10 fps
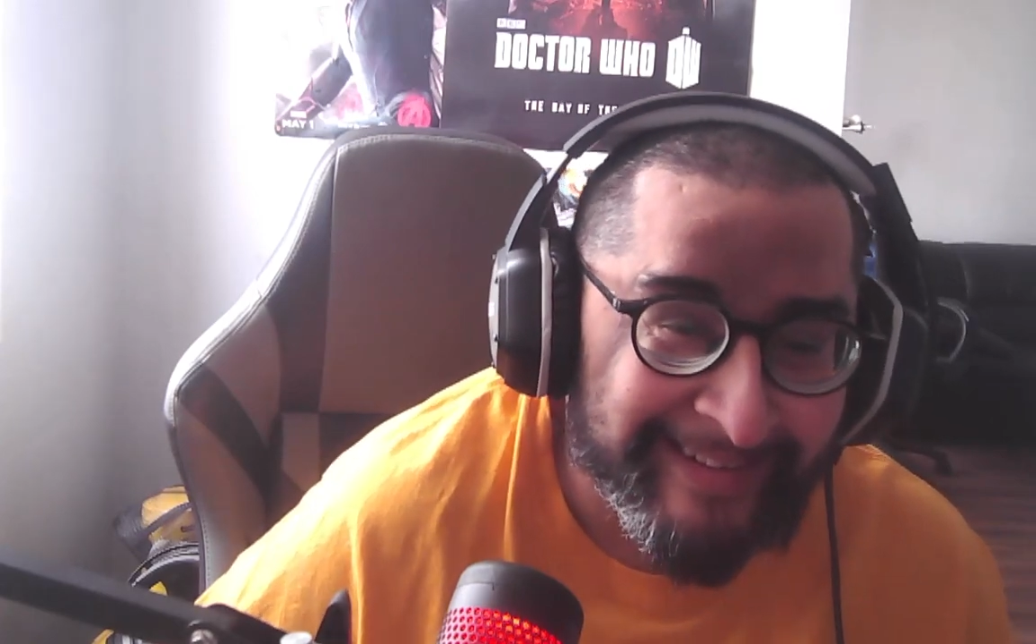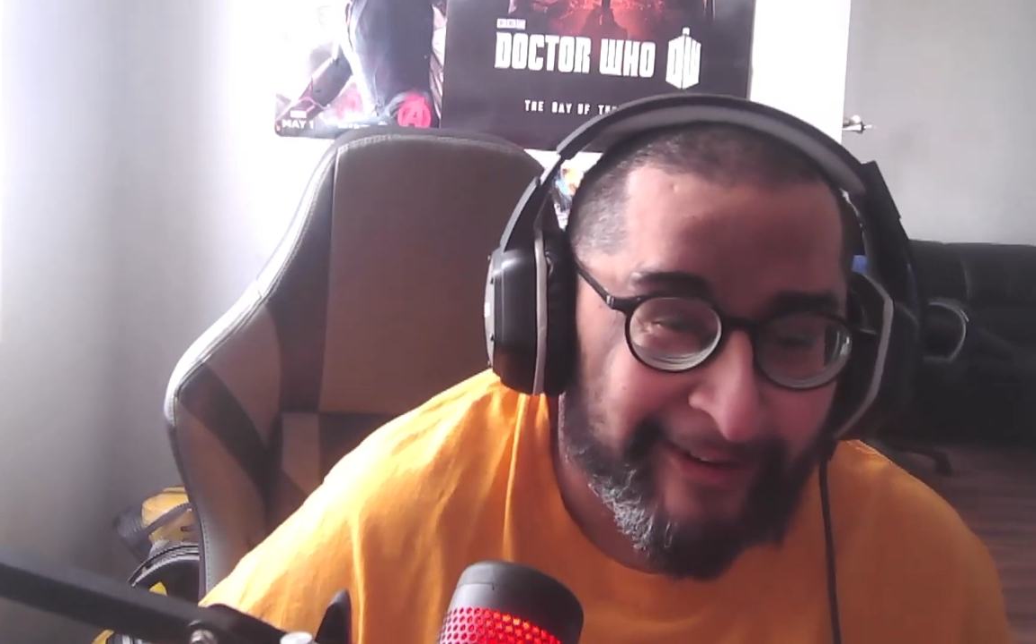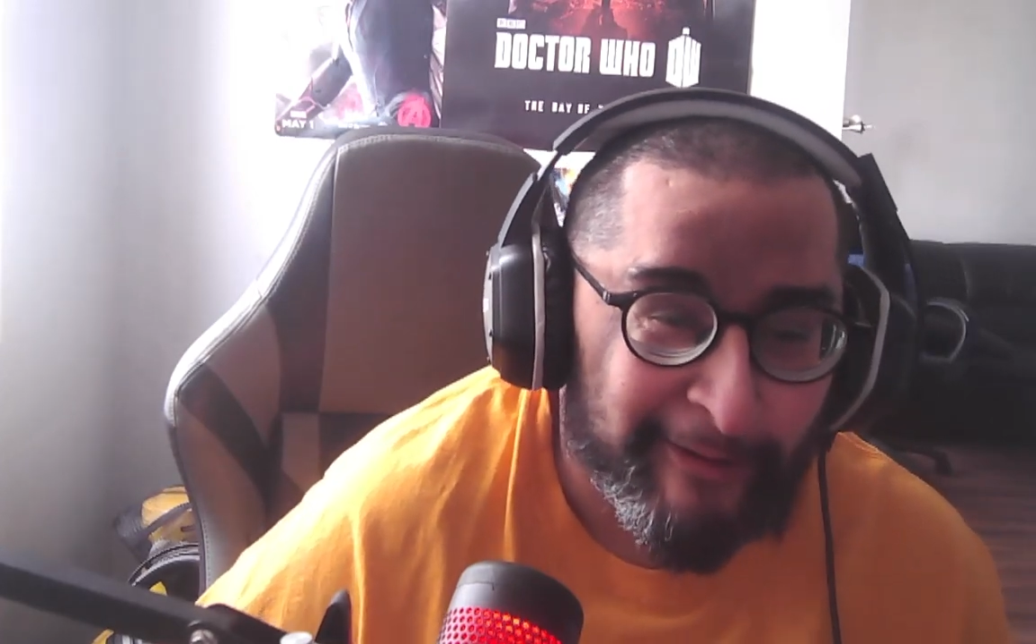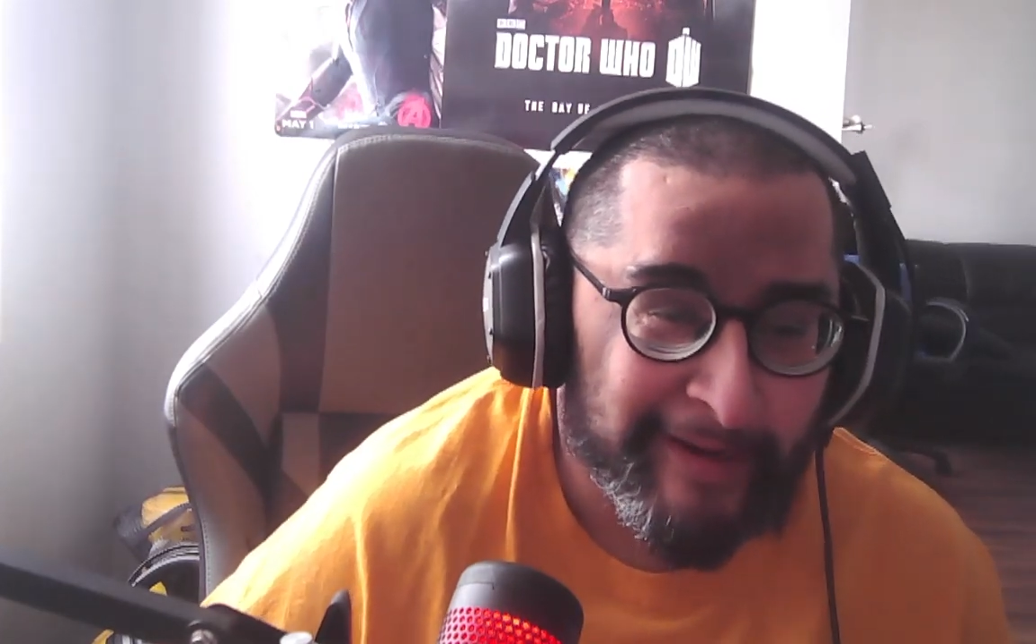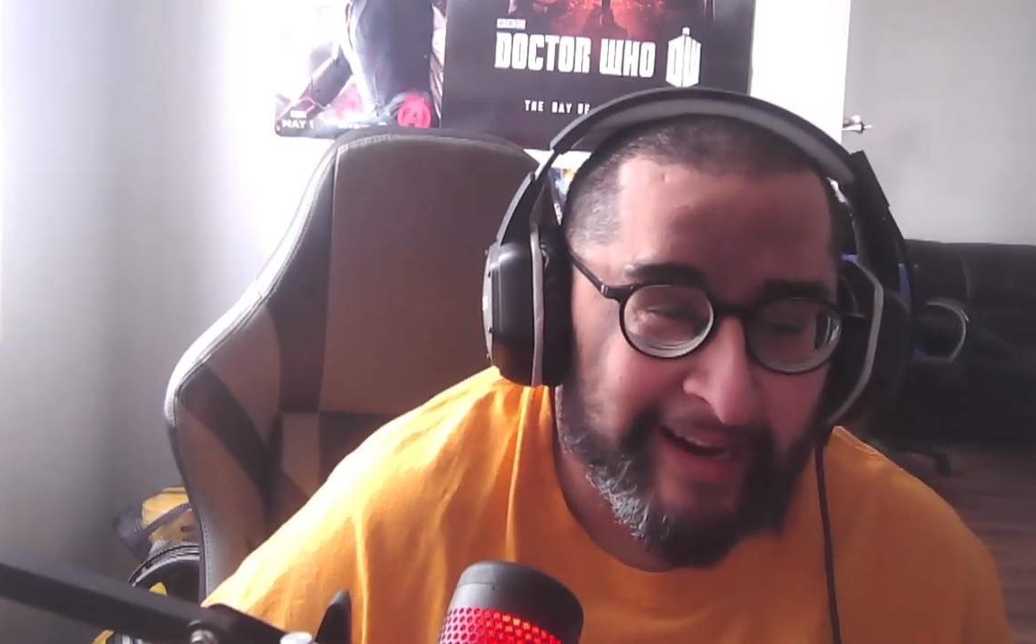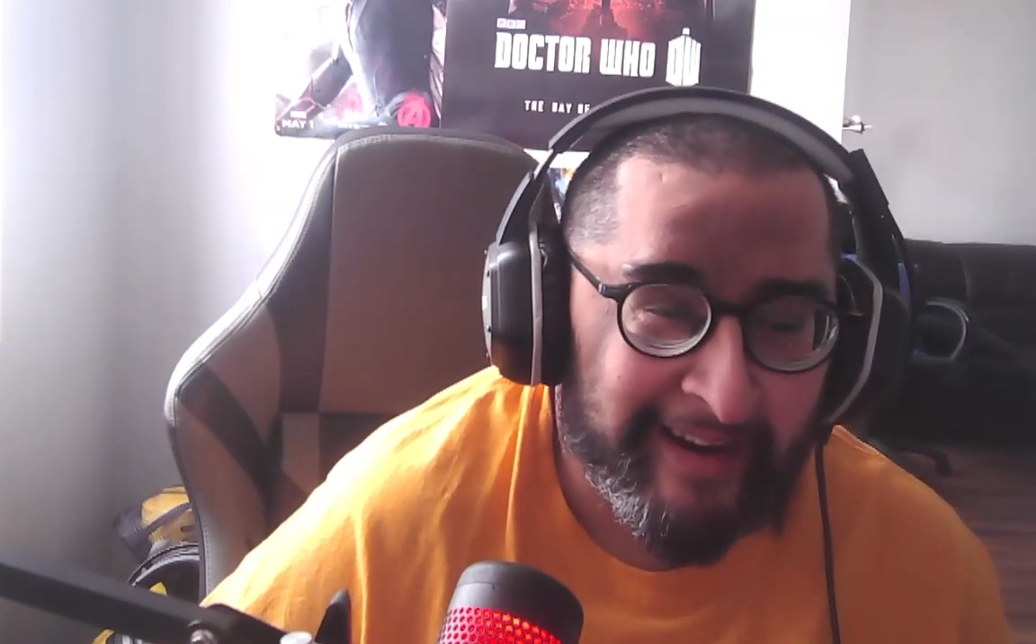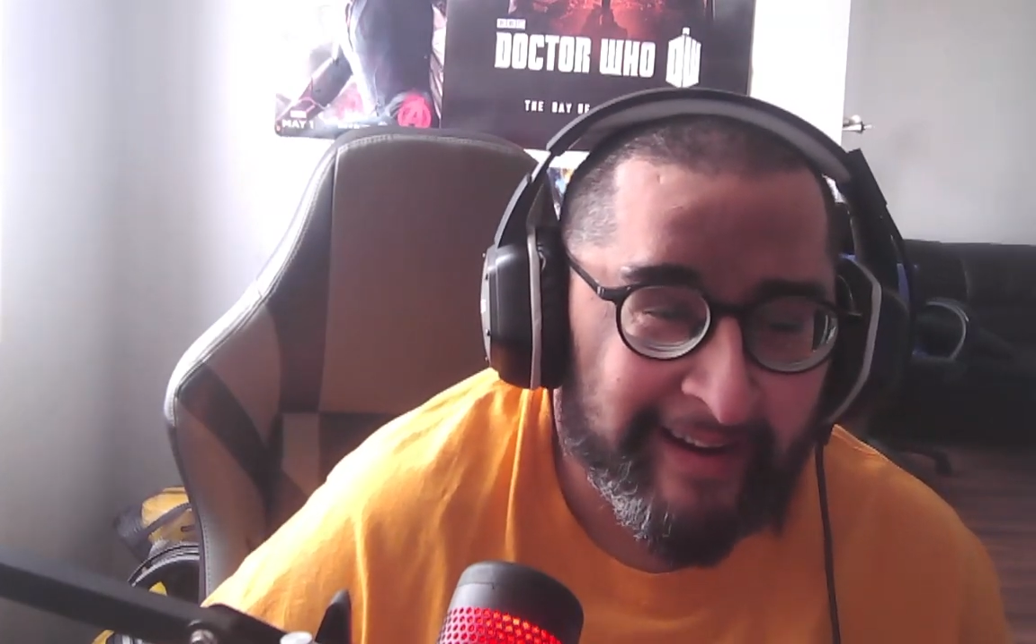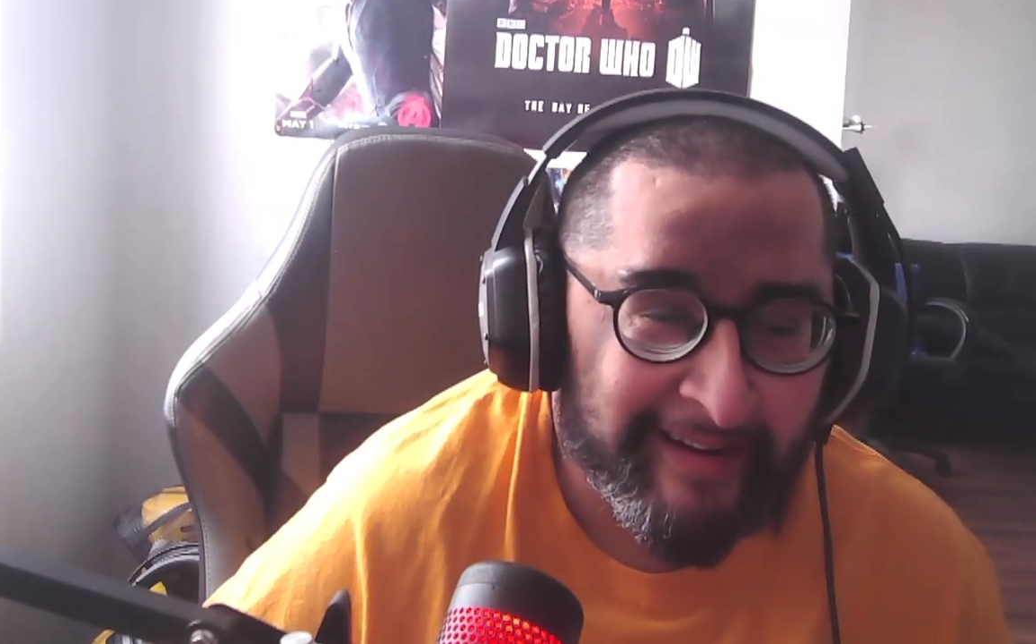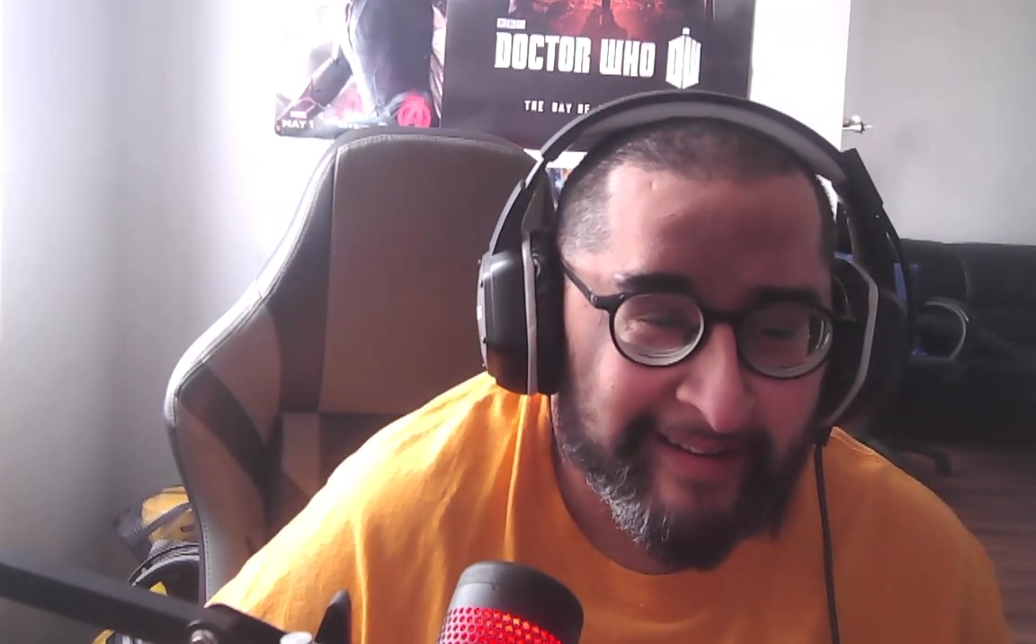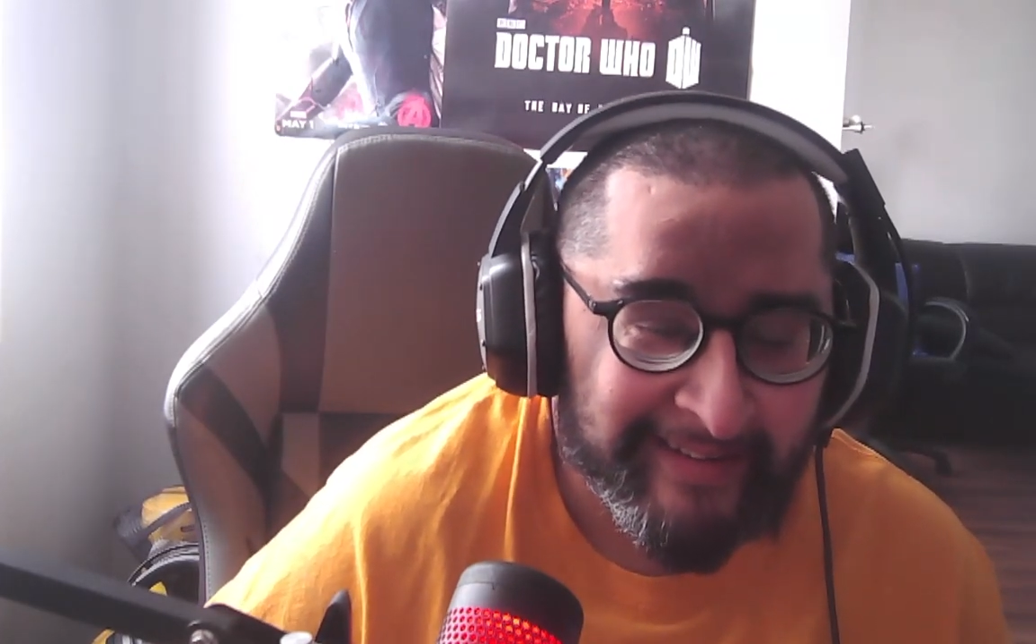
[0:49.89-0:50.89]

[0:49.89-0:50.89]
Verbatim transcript: oh, yeah.